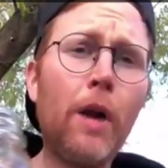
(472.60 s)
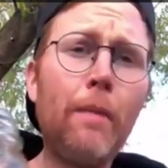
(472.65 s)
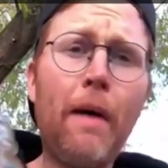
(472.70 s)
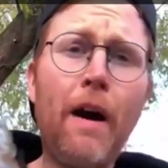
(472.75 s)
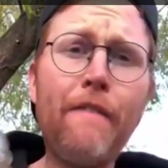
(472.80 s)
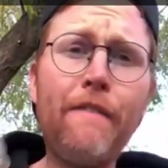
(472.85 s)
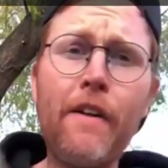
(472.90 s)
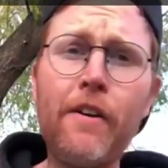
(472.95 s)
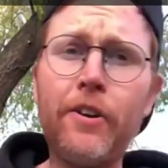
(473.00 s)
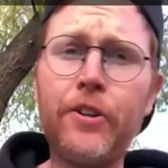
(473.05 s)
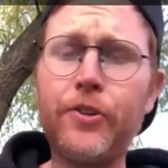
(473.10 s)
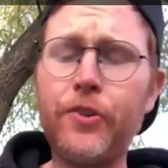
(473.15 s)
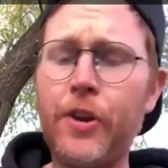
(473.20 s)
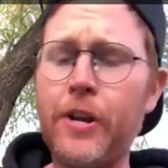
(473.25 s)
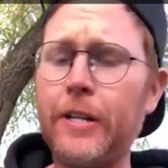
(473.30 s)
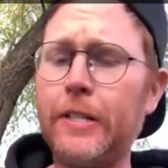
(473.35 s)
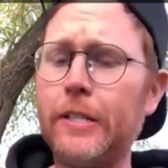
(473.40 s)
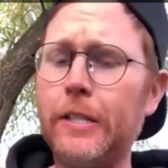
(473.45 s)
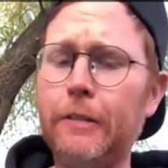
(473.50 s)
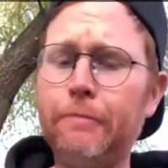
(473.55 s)
my favorite
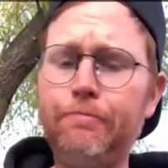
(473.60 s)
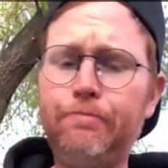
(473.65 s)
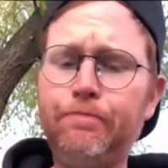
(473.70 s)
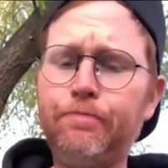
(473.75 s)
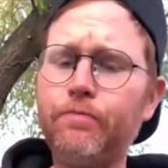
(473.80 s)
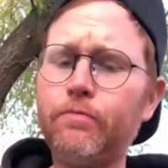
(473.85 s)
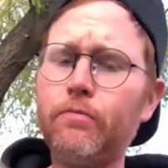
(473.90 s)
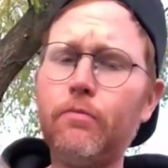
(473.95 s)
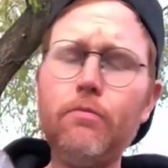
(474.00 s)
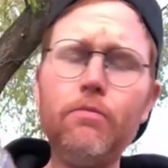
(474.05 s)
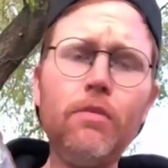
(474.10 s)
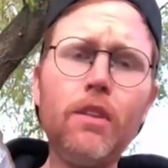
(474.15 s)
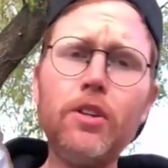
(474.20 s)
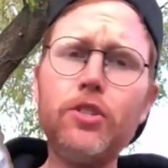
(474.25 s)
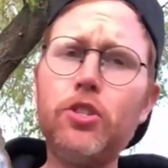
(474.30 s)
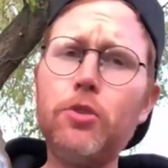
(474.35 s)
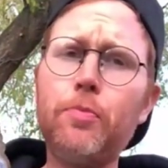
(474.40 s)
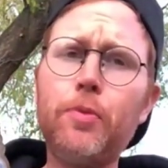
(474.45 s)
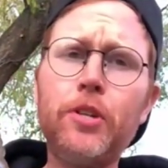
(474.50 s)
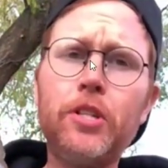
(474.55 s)
drinks,
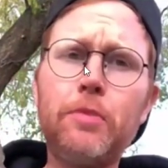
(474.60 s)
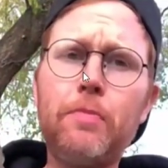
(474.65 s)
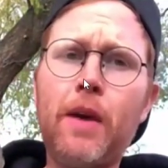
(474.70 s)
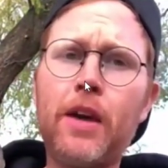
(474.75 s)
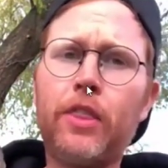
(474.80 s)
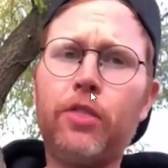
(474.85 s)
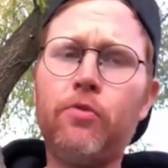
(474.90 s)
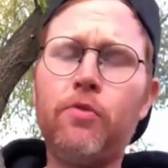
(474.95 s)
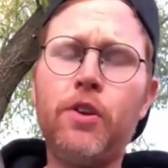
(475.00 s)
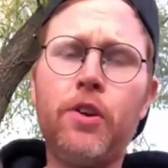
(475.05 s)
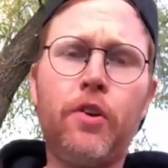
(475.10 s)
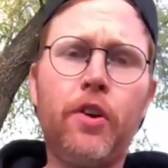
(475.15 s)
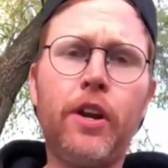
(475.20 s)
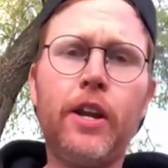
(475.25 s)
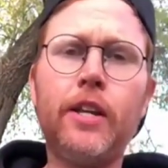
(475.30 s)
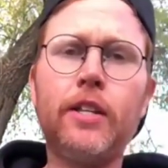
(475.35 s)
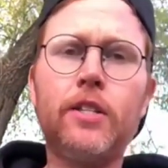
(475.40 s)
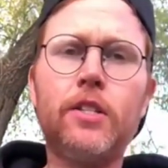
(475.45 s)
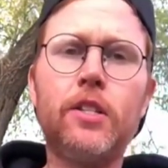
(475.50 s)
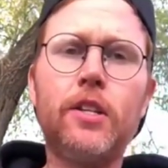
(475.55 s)
super easy to make, 3
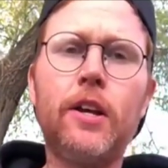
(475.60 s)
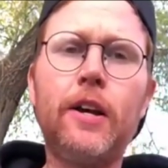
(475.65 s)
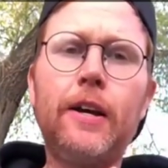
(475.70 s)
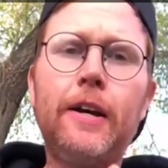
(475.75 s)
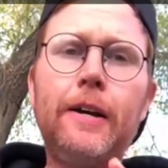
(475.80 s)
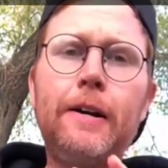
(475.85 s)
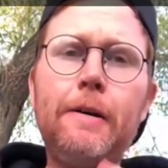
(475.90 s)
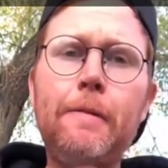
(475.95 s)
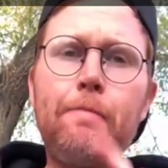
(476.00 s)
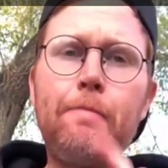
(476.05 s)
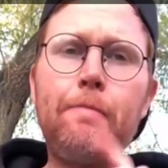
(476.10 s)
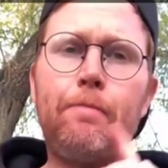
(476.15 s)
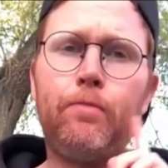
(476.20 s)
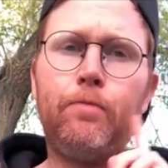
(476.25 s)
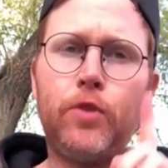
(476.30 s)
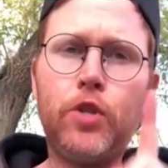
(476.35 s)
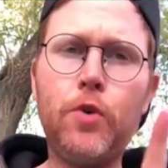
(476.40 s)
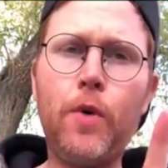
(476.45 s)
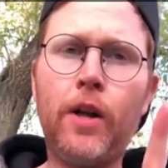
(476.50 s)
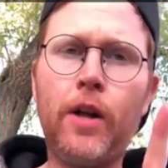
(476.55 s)
ingredients,
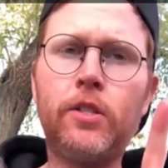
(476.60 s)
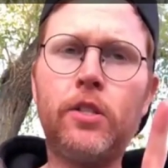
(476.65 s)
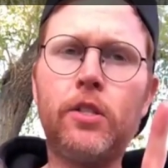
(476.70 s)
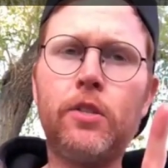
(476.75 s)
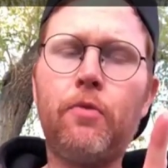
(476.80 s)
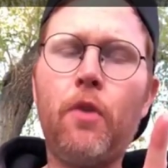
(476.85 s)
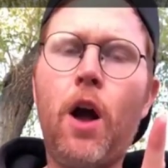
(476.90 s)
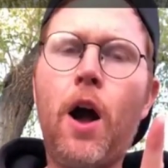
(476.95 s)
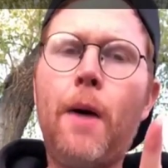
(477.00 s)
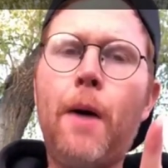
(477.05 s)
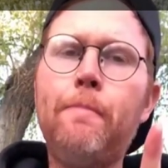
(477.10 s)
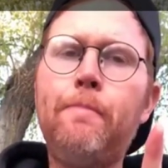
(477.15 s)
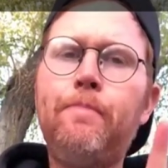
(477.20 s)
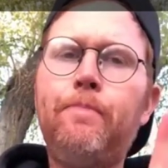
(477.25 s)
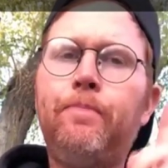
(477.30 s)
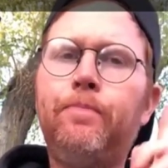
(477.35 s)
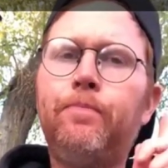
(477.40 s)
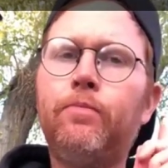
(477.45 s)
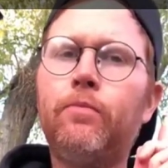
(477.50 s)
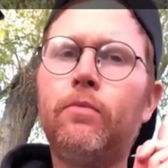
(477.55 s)
2 ounces of rum,
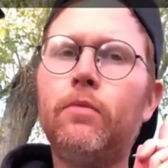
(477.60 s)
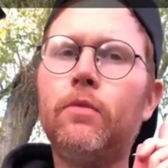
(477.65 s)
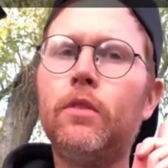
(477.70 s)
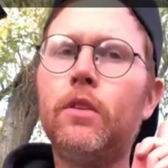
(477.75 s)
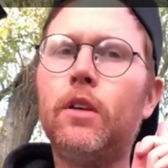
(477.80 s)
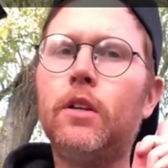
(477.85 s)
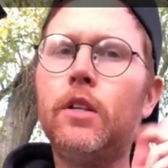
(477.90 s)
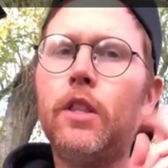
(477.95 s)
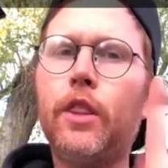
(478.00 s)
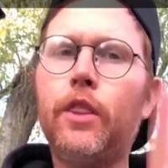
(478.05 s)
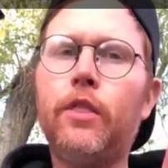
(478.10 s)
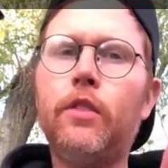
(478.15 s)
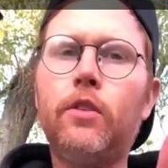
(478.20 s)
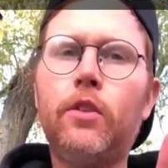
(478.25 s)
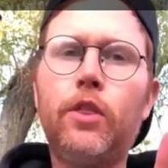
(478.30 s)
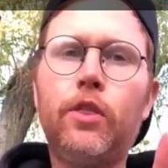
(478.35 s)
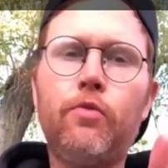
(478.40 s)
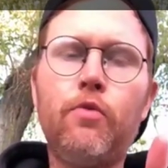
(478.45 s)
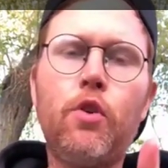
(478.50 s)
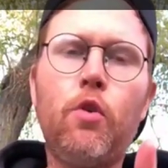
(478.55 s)

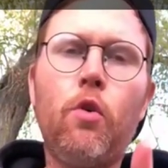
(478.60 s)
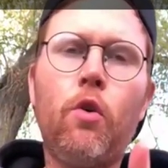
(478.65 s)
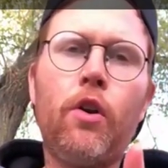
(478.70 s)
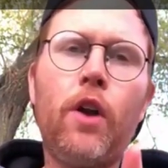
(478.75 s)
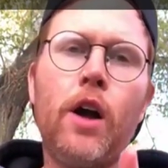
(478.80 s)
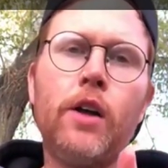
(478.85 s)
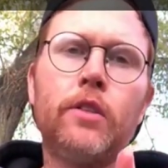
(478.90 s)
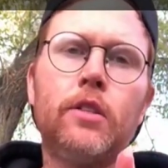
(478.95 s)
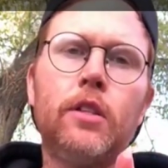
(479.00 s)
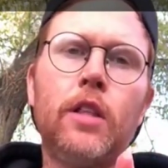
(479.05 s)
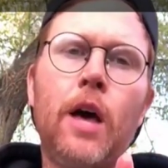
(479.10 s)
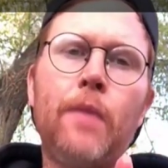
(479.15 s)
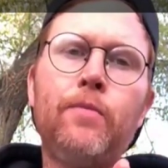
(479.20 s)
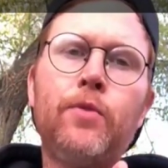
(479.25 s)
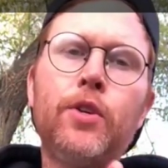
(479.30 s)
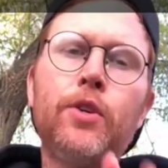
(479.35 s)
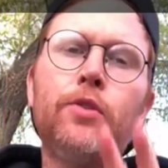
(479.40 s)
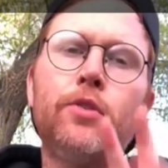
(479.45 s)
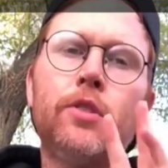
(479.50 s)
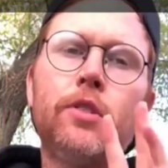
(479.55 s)
3/4 ounce lime
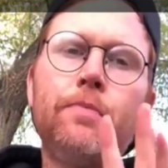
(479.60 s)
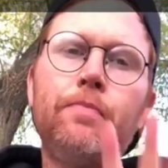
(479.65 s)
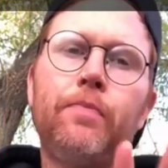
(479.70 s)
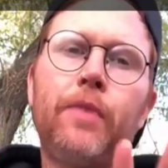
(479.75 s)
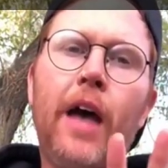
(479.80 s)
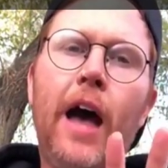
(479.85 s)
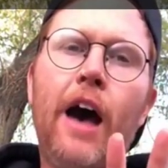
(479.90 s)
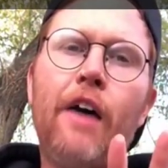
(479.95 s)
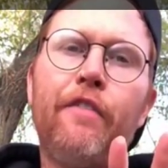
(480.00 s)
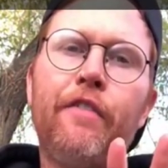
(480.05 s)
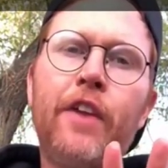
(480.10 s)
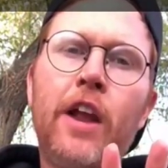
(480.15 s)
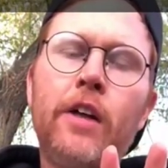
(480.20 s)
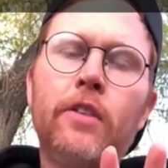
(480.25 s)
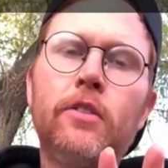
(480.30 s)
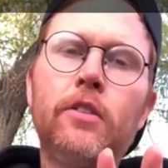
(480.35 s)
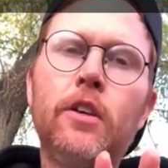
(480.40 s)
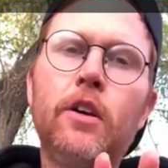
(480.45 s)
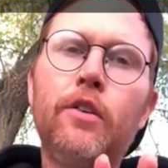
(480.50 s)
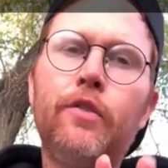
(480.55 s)
juice, 1/2
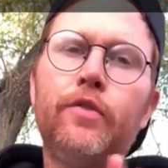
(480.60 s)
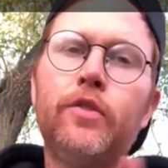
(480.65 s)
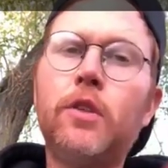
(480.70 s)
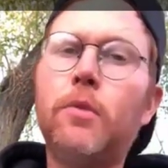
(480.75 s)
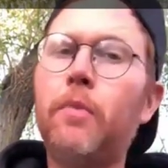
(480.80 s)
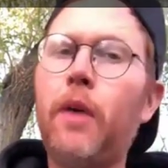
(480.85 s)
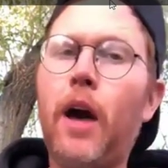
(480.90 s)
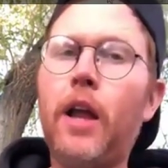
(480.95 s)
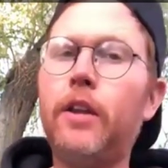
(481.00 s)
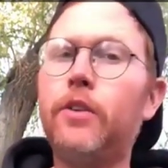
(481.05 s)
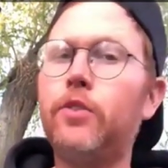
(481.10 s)
ounce of some kind of